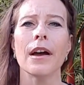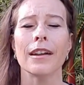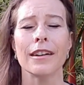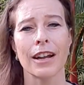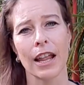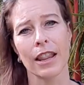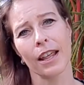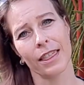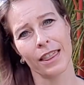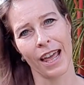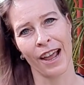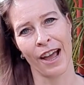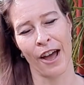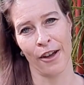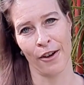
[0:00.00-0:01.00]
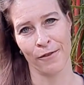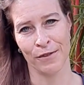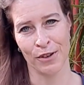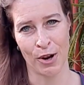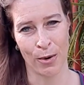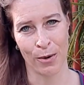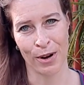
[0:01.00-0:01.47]
another thing I have
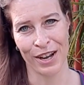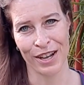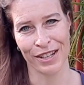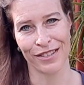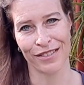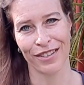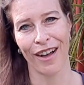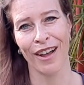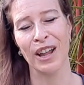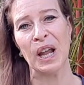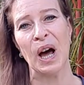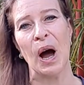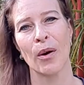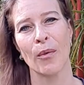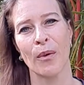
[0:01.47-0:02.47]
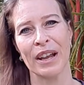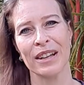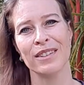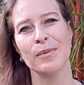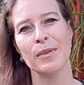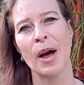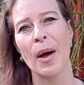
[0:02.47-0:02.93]
noticed, along
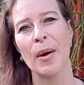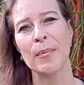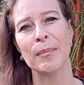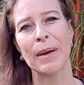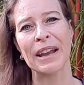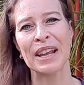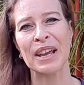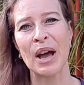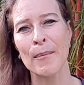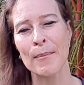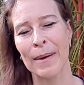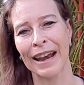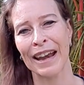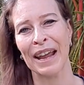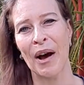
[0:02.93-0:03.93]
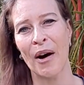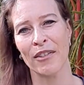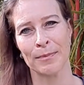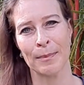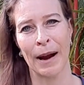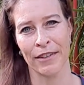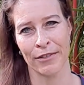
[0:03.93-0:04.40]
with many, many
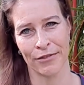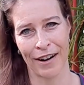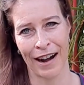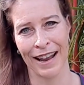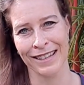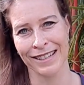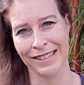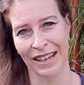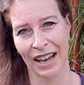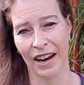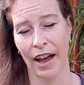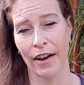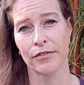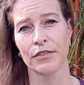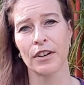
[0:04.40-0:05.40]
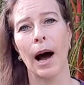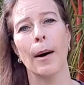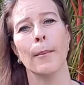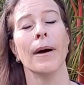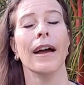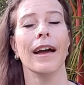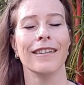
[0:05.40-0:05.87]
of my friends that have
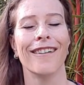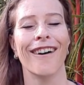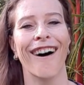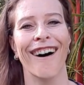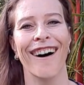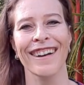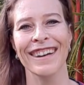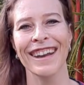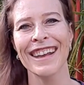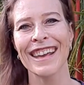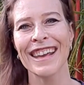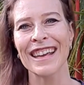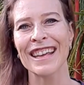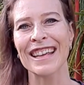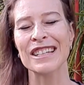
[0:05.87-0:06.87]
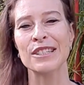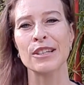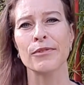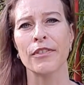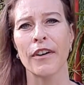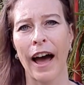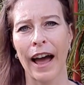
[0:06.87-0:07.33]
come and gone, is
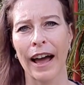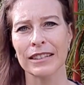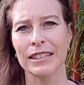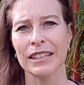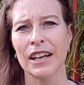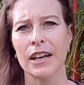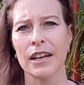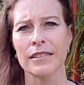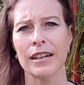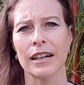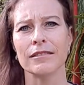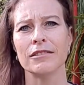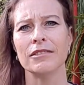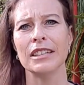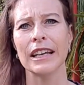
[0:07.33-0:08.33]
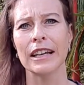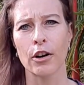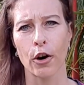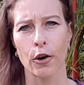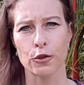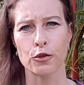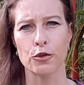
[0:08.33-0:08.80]
the fact that
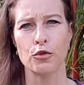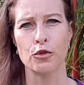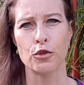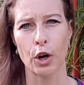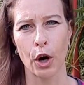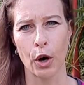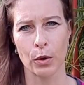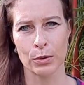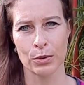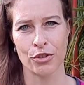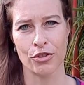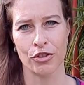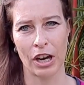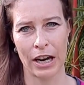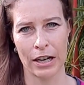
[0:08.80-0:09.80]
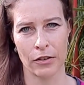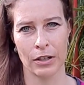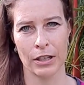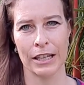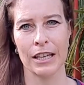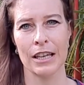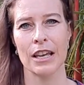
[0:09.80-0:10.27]
ticos don't
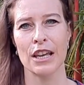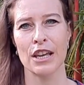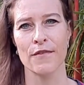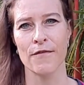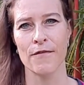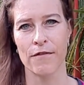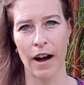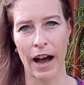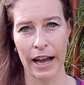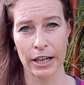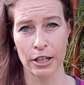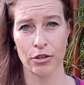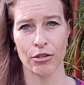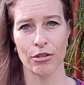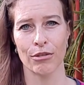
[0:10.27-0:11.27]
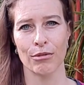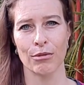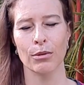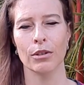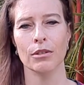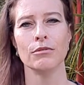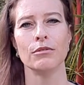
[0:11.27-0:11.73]
generally invite
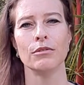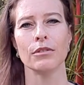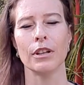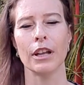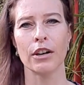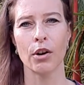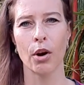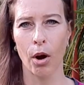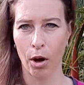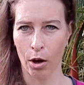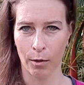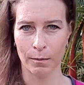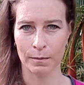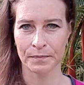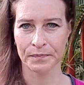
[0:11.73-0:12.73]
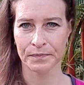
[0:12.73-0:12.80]
you to their home.